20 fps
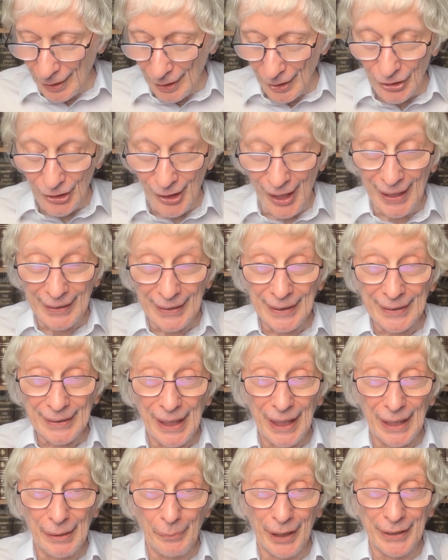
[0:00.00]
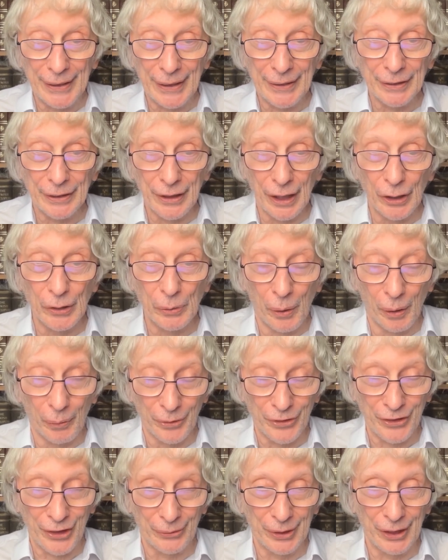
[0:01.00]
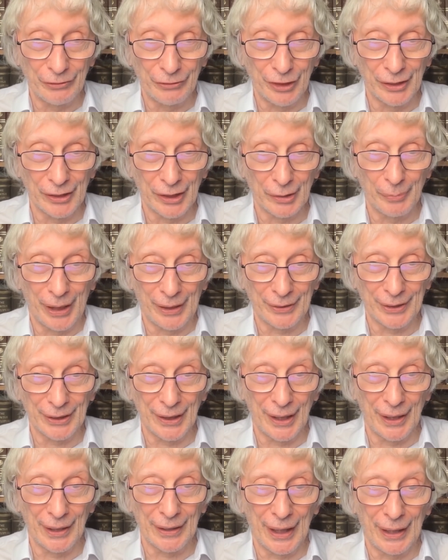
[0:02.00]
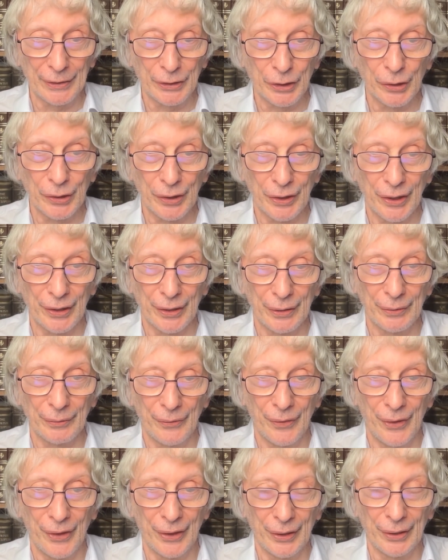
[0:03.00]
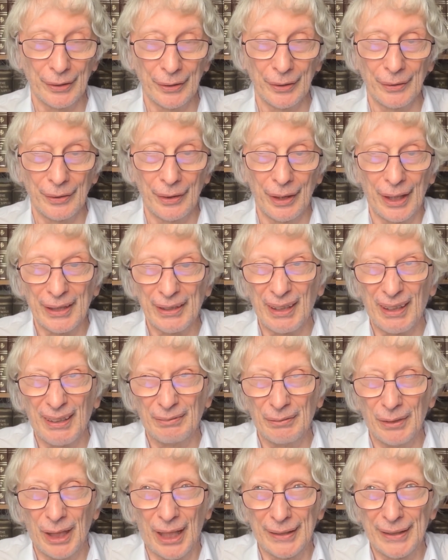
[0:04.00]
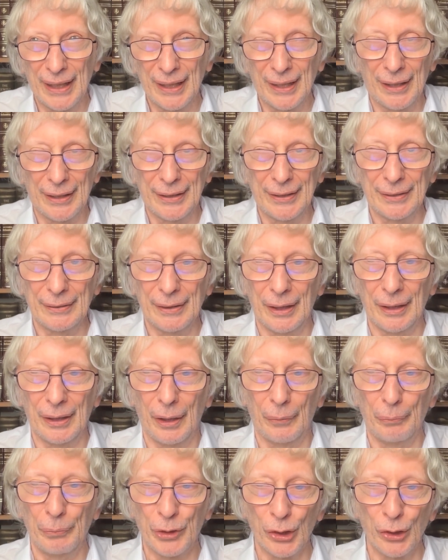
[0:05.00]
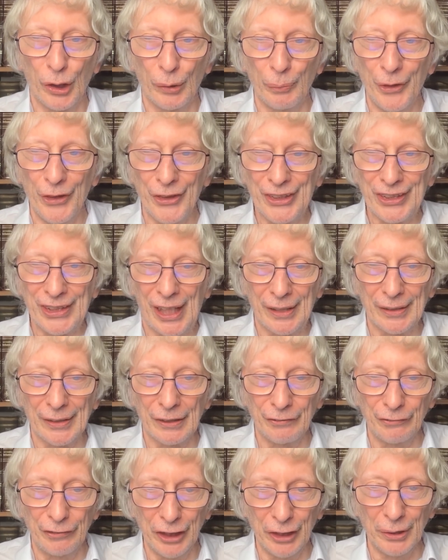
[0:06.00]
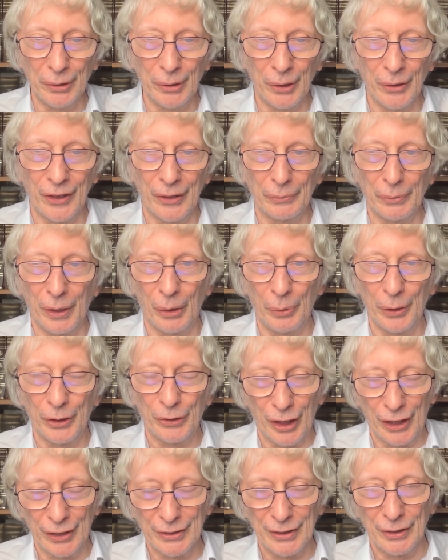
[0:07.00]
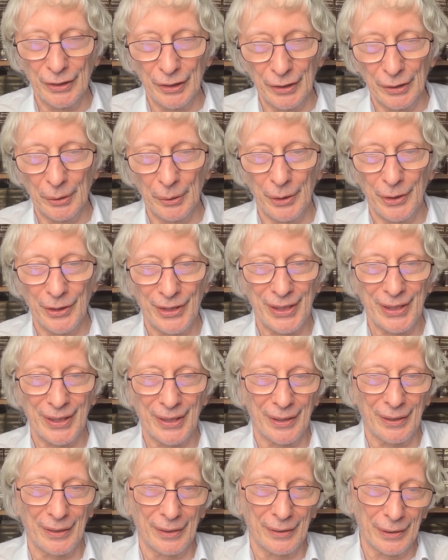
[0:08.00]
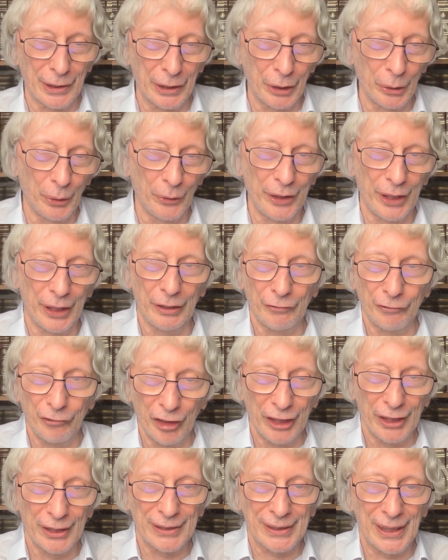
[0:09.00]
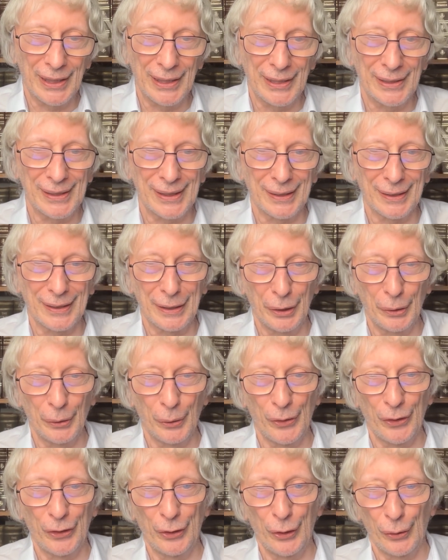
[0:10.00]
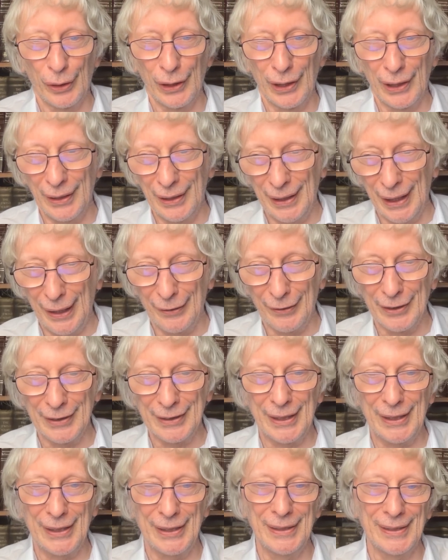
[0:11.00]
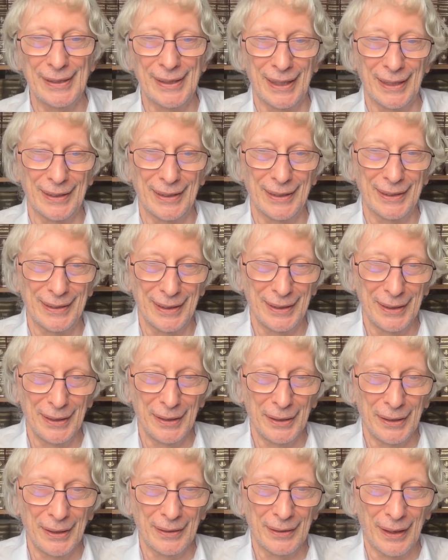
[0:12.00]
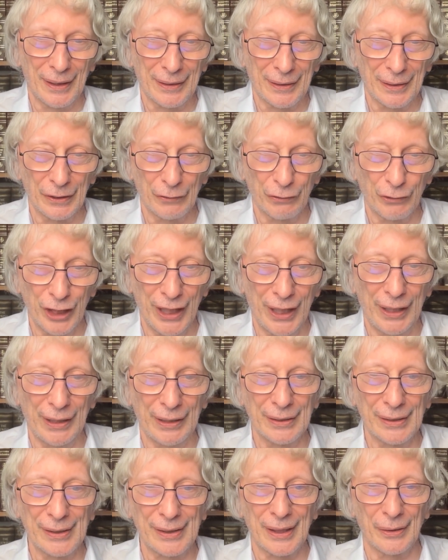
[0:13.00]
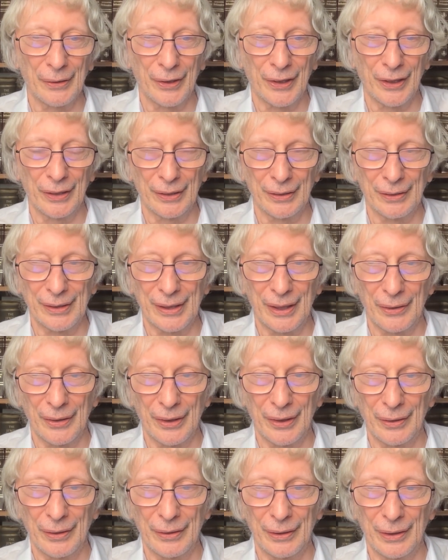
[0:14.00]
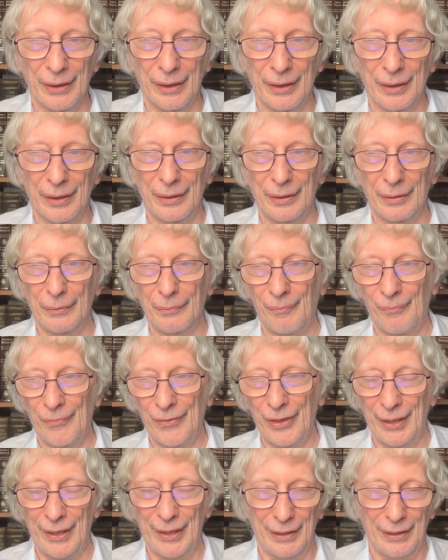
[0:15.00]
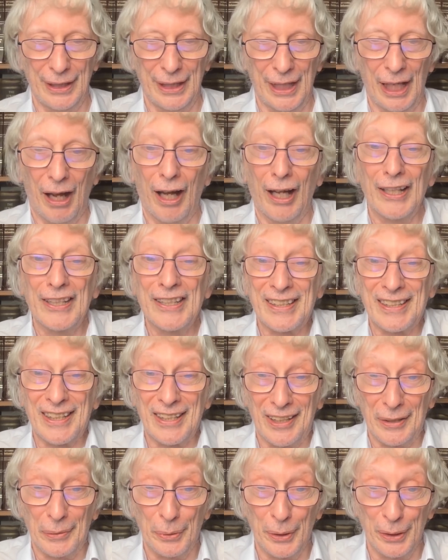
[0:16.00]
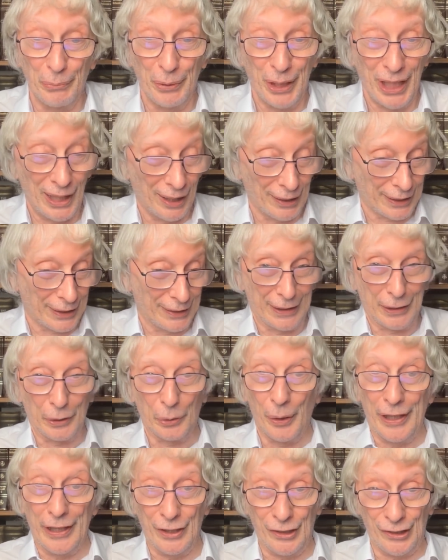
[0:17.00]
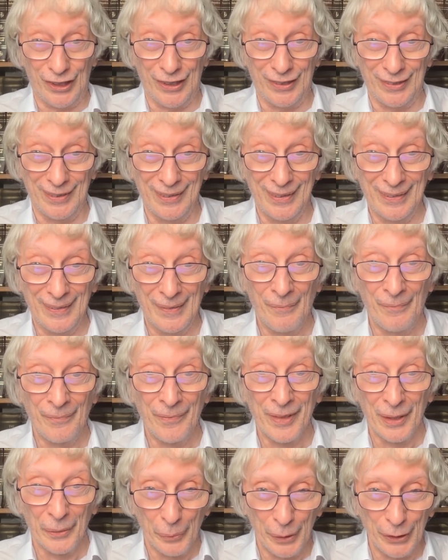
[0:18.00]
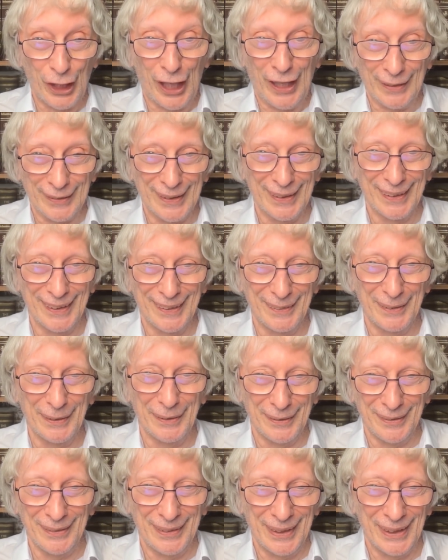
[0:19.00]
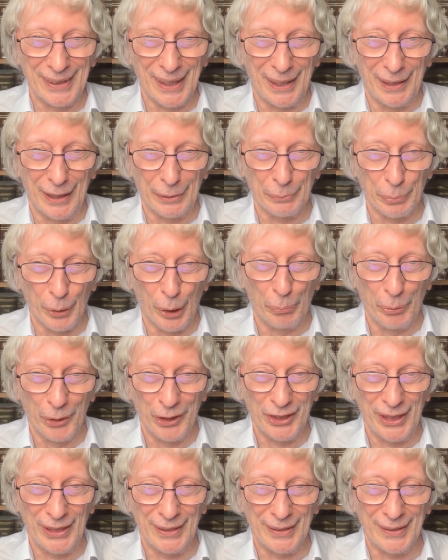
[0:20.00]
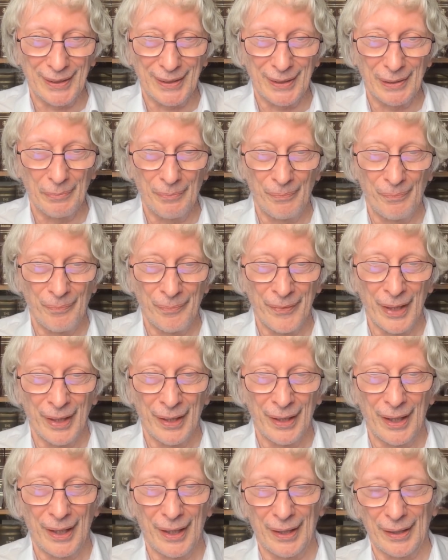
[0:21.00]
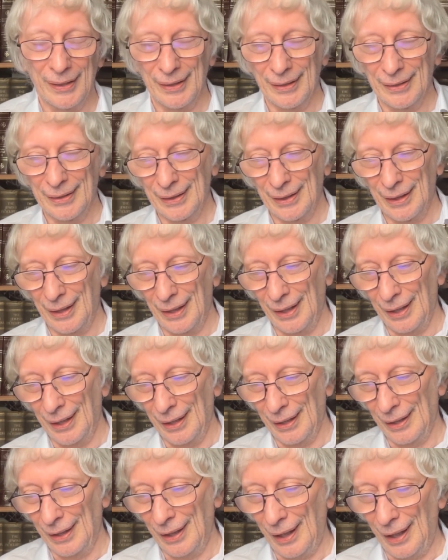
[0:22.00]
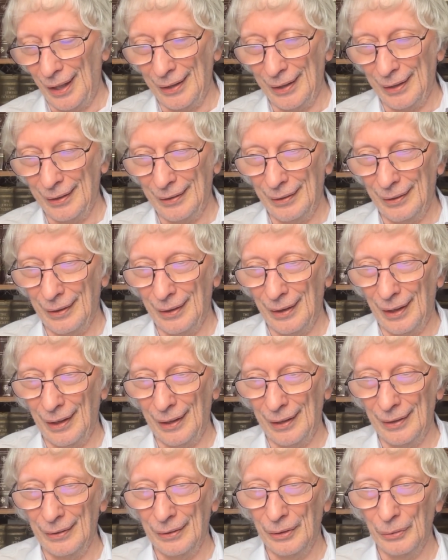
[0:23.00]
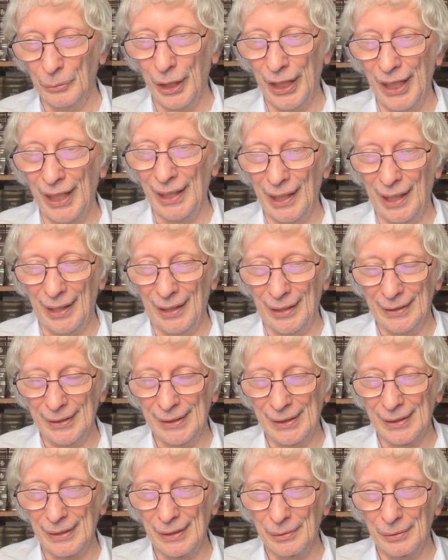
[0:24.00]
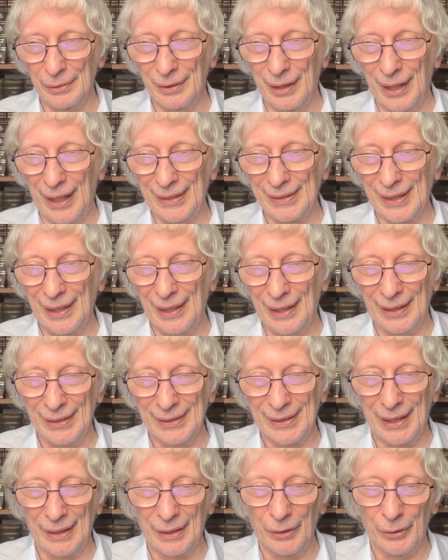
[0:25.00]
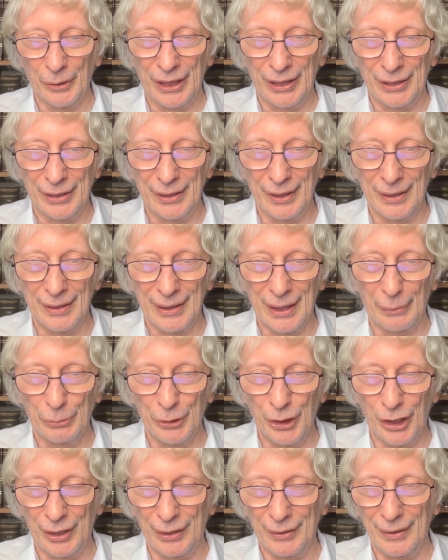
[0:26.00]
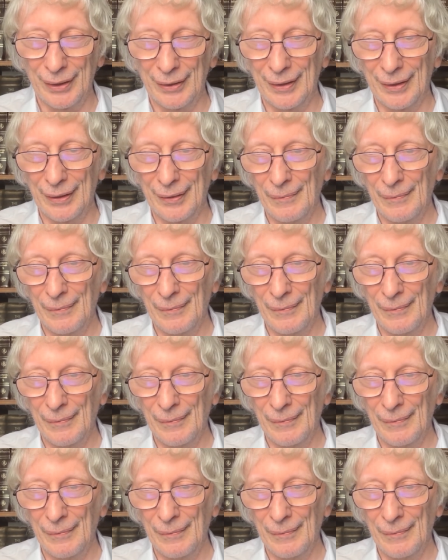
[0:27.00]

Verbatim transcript: So at the time, I didn't know what was so difficult about it. I, I took the, the like, I think I'd absorbed the standard view that what we're trying to do is uh, cure the infinities and cure the nonlinearities and that kind of thing, so that, so that uh, the, the answer would be like an equation which had the desired properties. And uh, I, I realized as I, as I got into the subject that